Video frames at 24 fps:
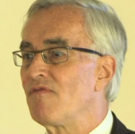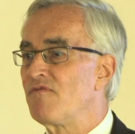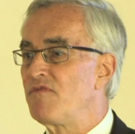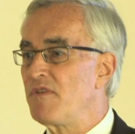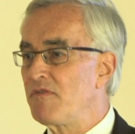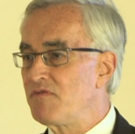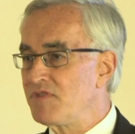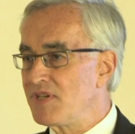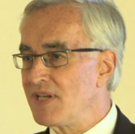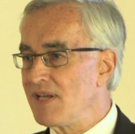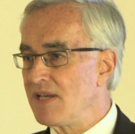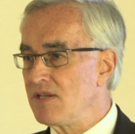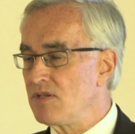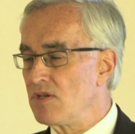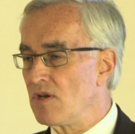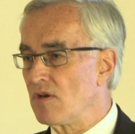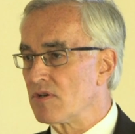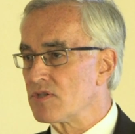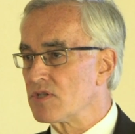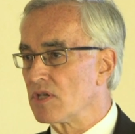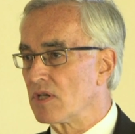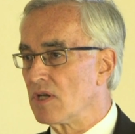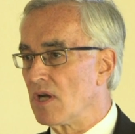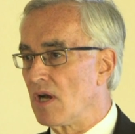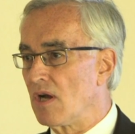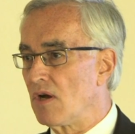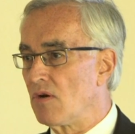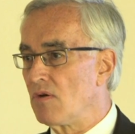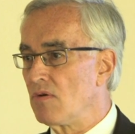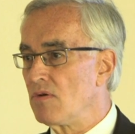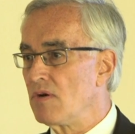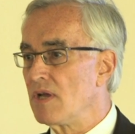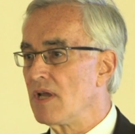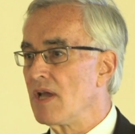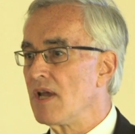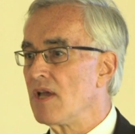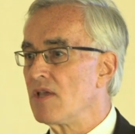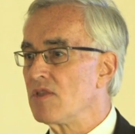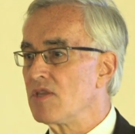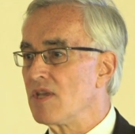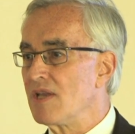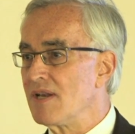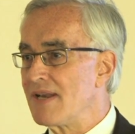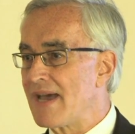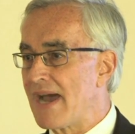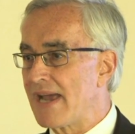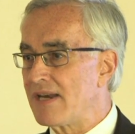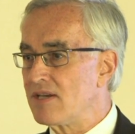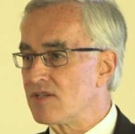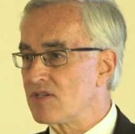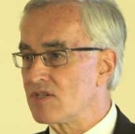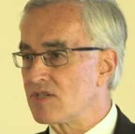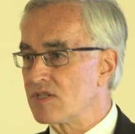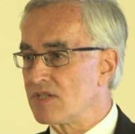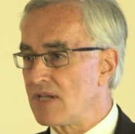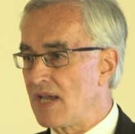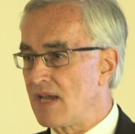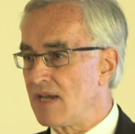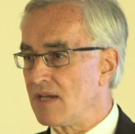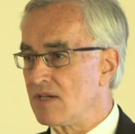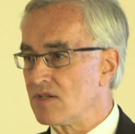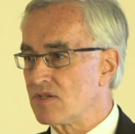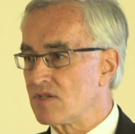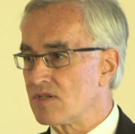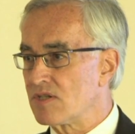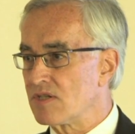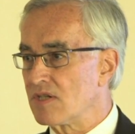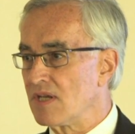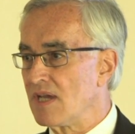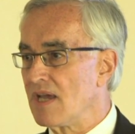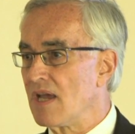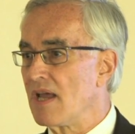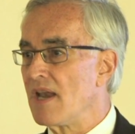15 years ago, the United States,